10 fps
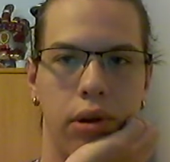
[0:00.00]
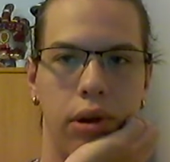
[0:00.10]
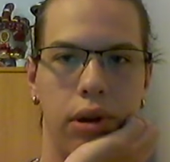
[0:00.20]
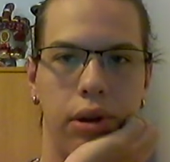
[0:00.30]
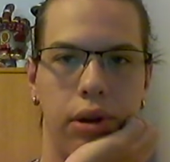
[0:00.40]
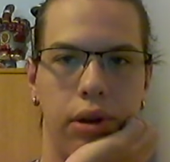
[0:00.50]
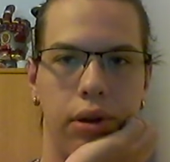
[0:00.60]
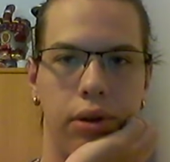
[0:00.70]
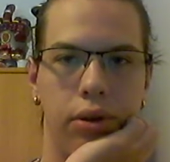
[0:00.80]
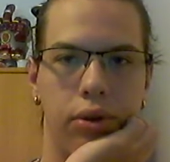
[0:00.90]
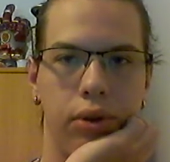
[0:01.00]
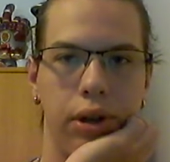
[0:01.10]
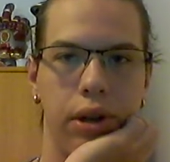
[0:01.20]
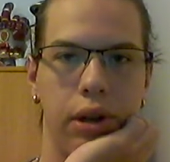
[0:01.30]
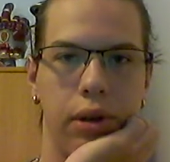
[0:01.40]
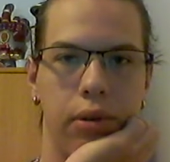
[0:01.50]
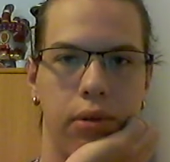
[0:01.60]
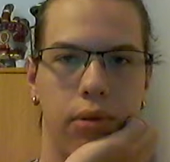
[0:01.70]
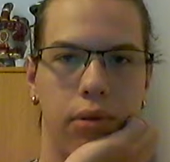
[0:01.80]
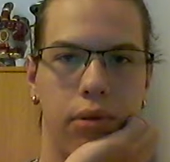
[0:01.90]
and shrink you
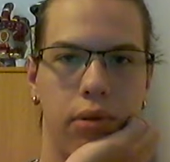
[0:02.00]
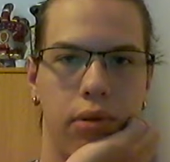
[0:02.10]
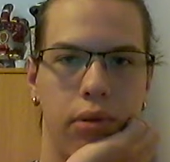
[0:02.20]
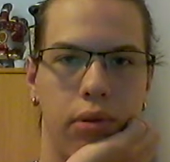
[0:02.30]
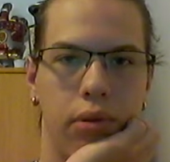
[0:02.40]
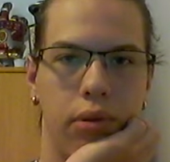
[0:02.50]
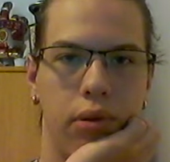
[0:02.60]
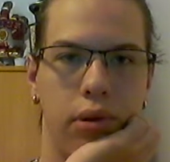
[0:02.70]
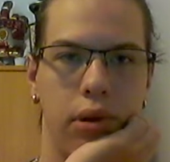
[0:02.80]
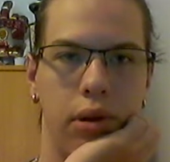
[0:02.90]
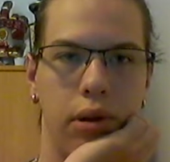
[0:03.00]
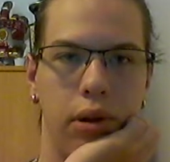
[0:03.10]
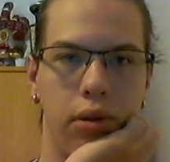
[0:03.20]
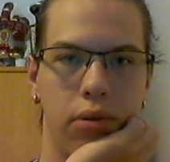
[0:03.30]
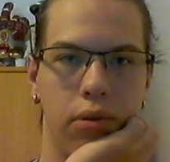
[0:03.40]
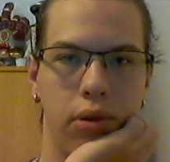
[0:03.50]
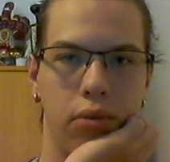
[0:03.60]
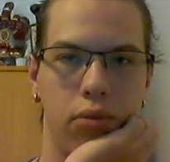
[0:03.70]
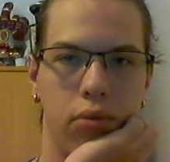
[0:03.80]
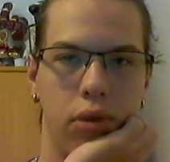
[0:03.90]
down. Oh, no.
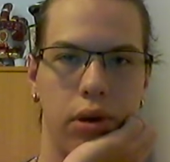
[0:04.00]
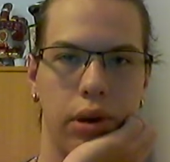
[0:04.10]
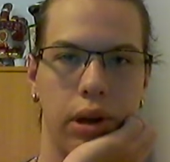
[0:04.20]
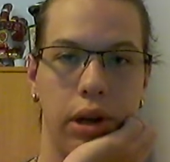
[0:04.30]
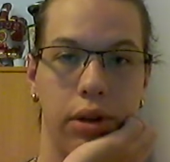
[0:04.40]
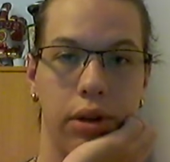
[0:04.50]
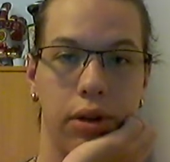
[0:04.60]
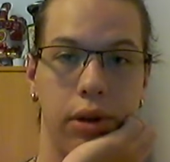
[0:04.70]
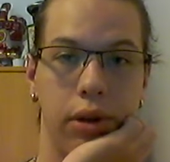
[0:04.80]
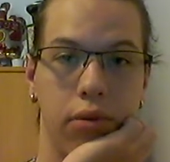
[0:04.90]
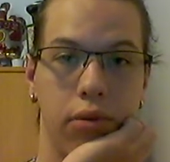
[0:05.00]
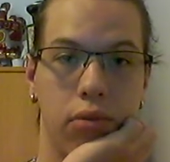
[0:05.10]
Okay, actually, wait.